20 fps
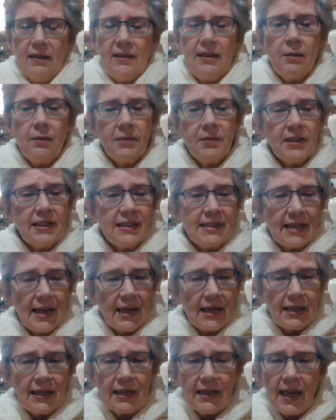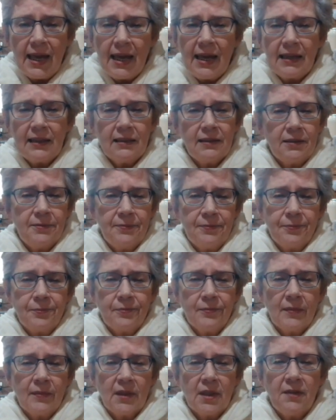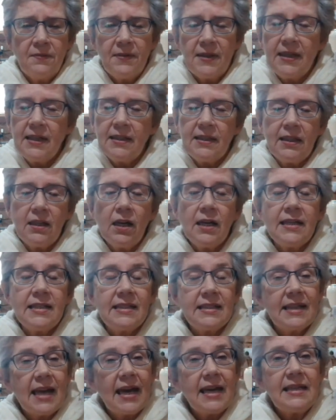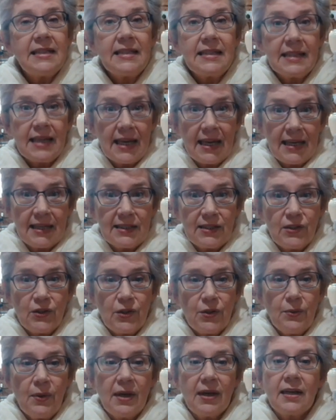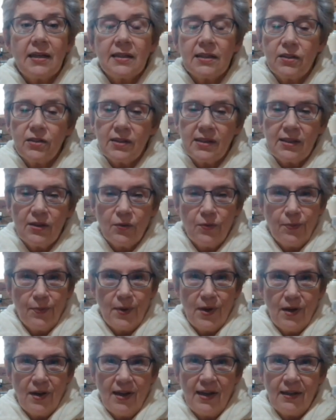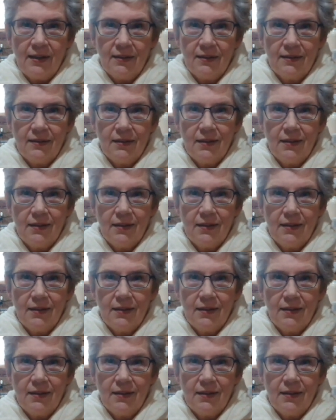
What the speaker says: Now I'm going to say it again. If anything I say scares you, ask yourself why.